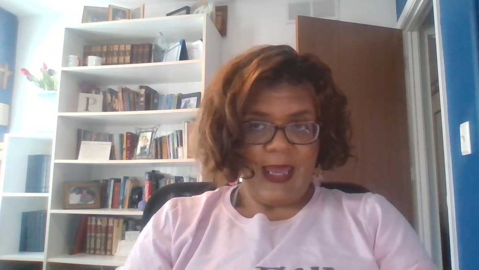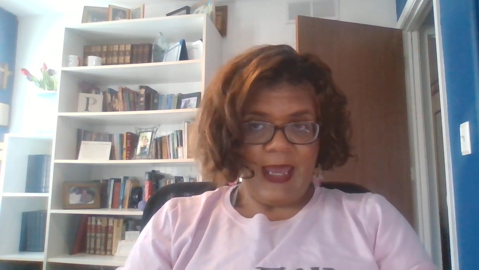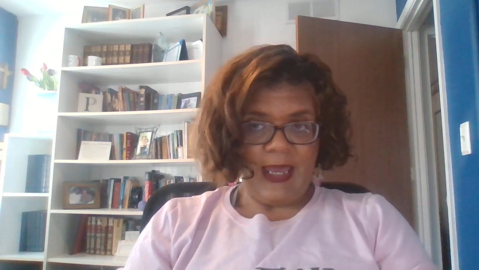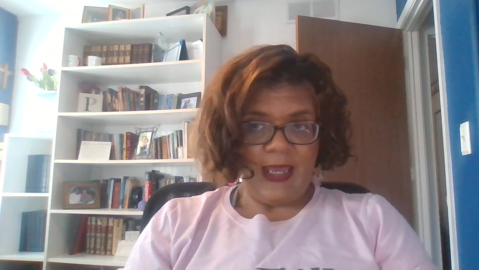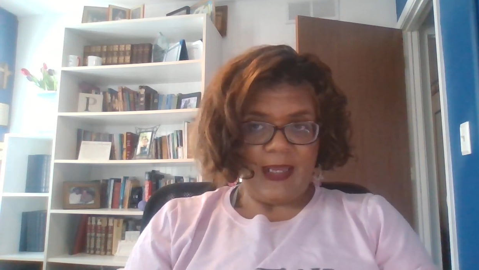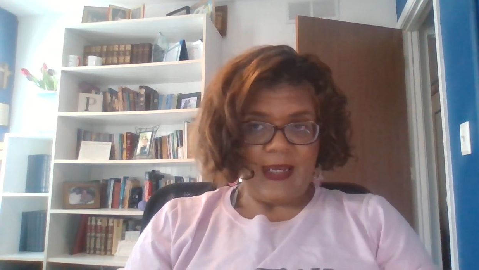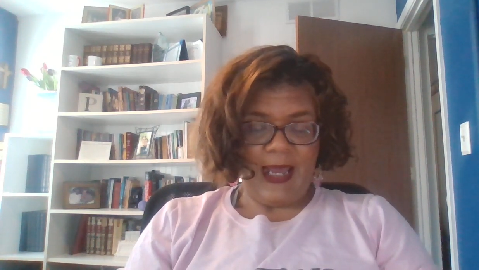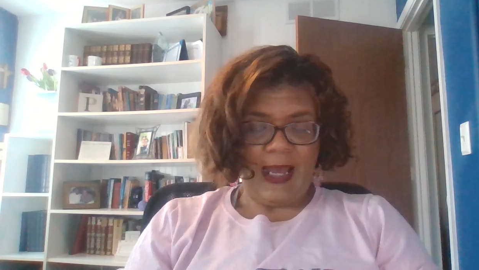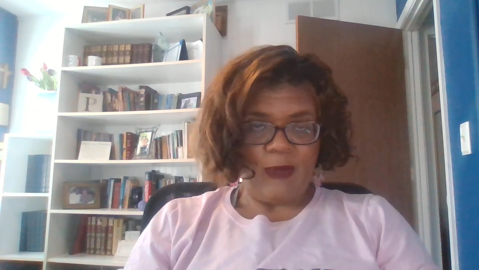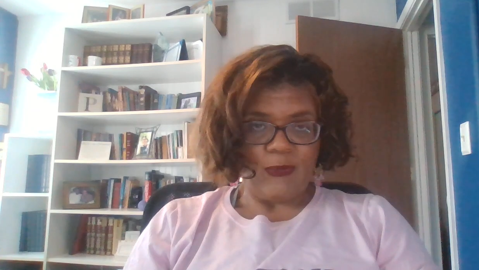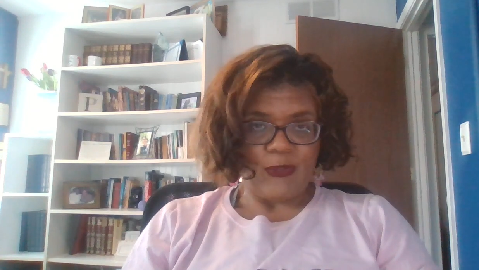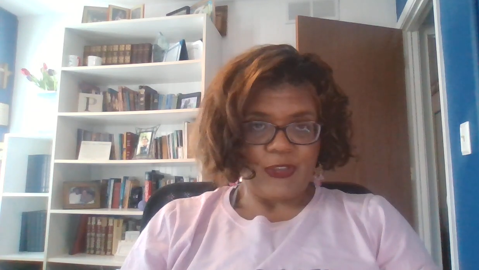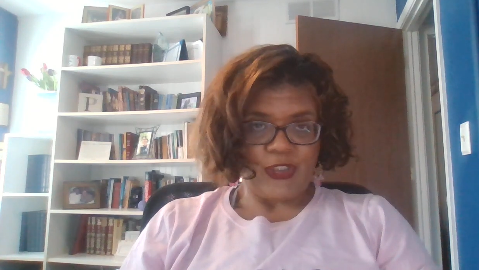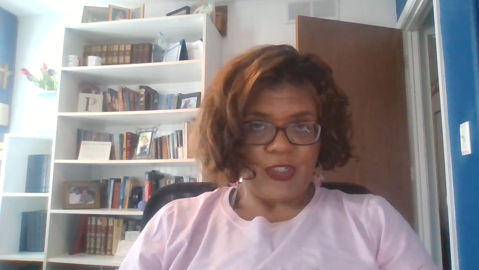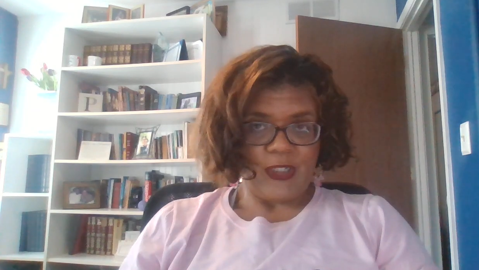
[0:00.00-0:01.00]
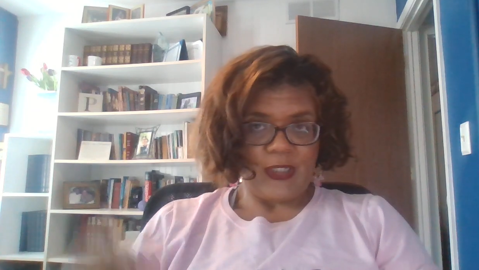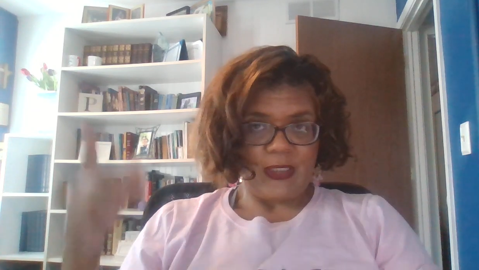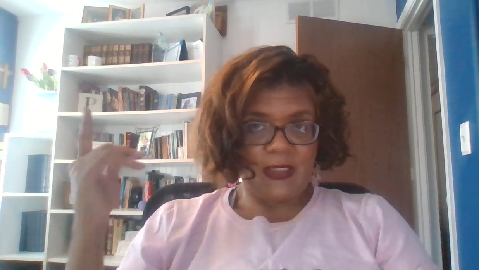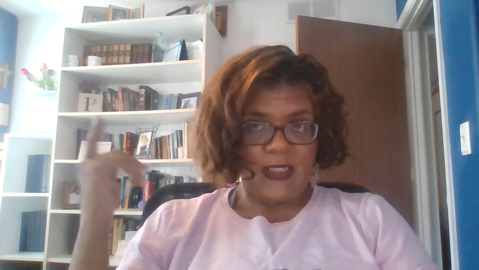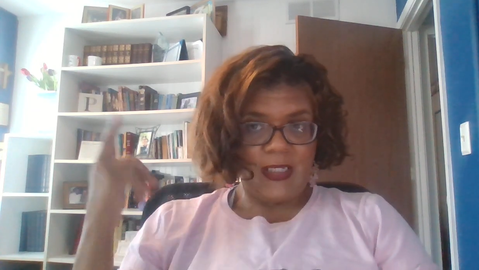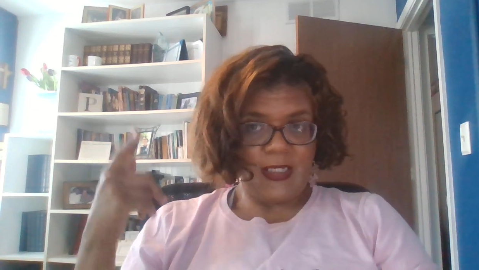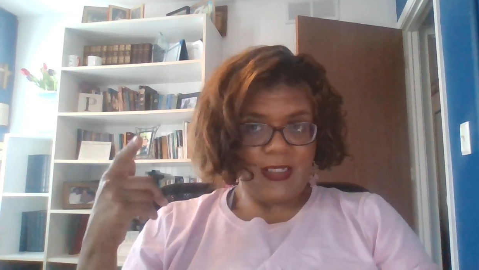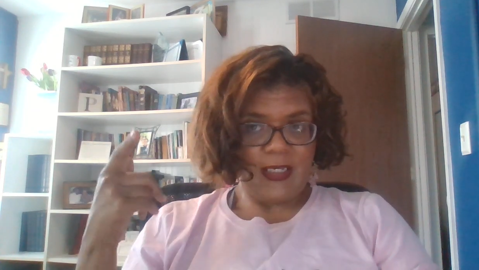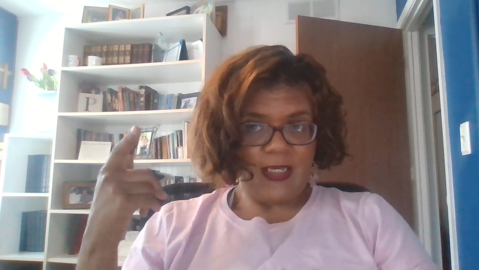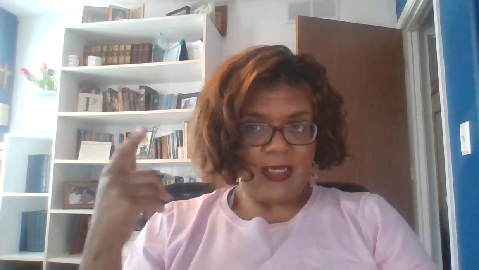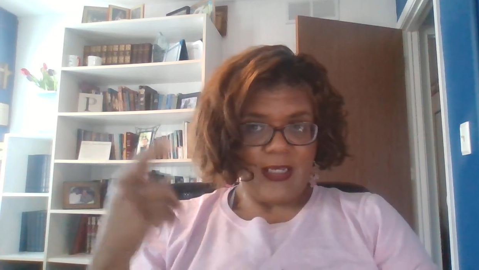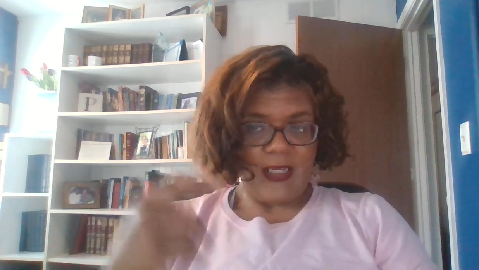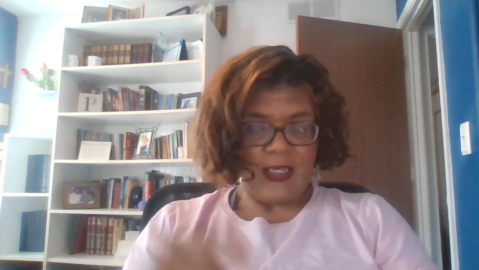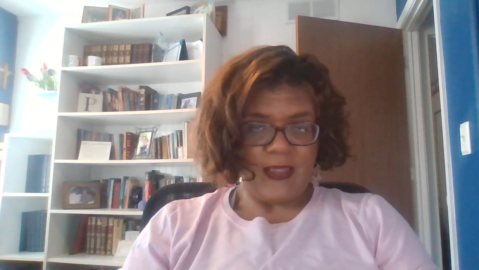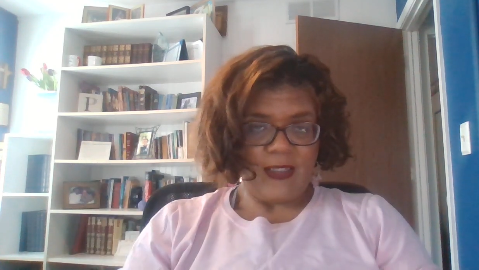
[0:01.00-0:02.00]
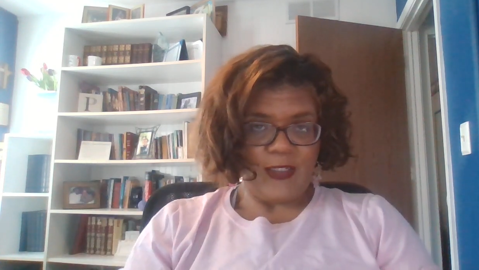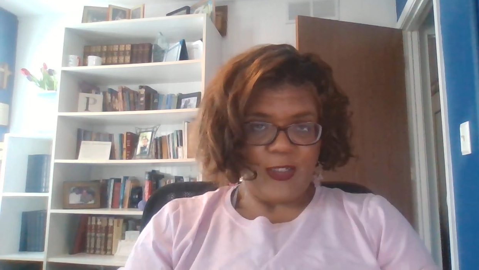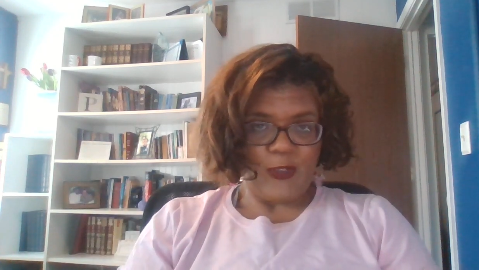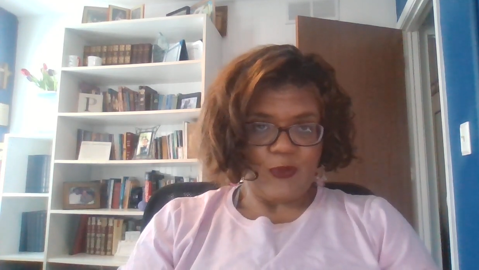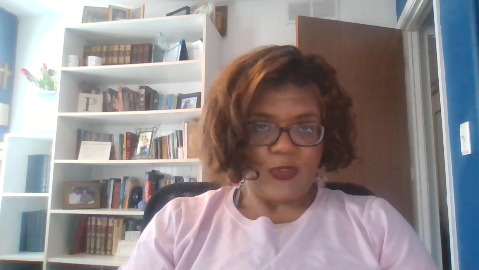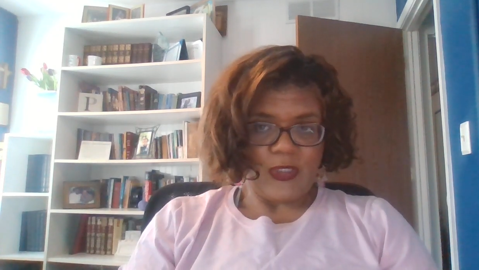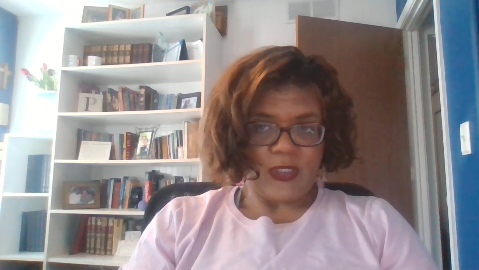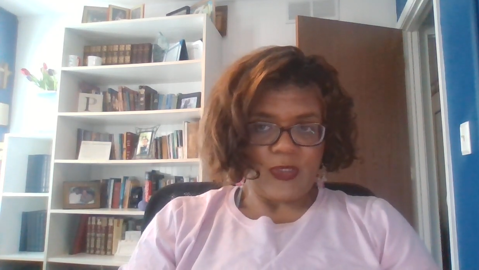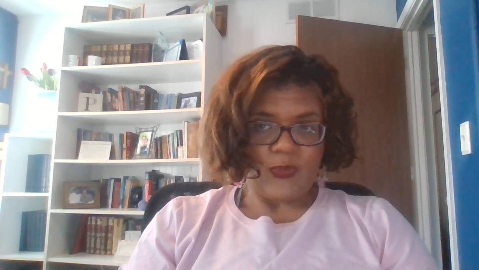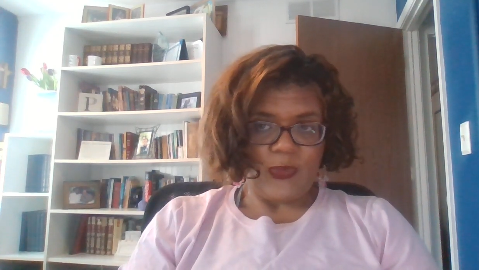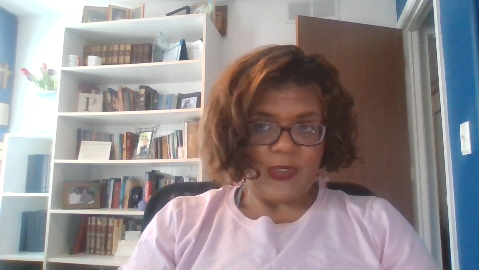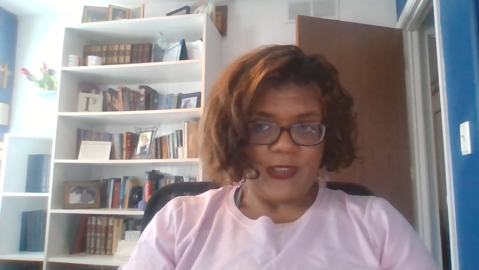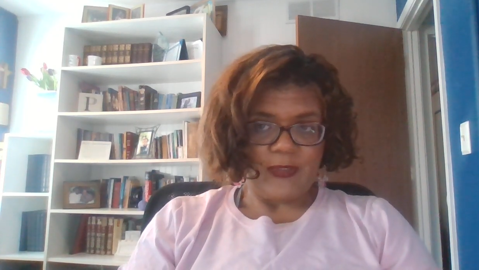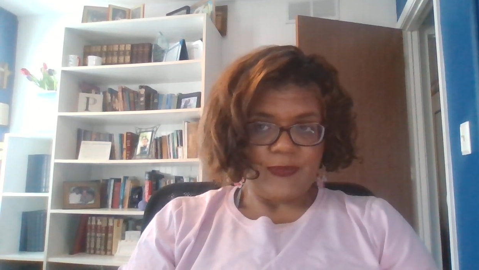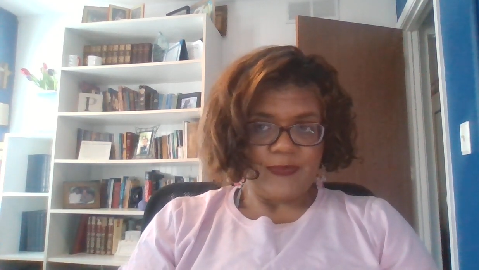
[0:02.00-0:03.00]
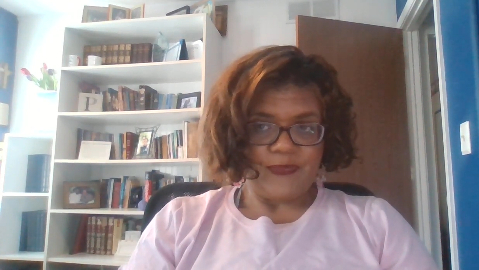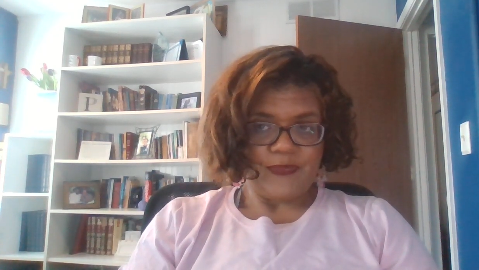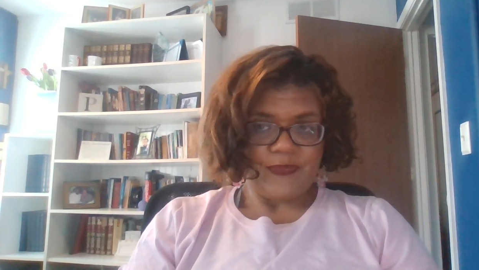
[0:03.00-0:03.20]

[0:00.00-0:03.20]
and I will share a link in the notes as well.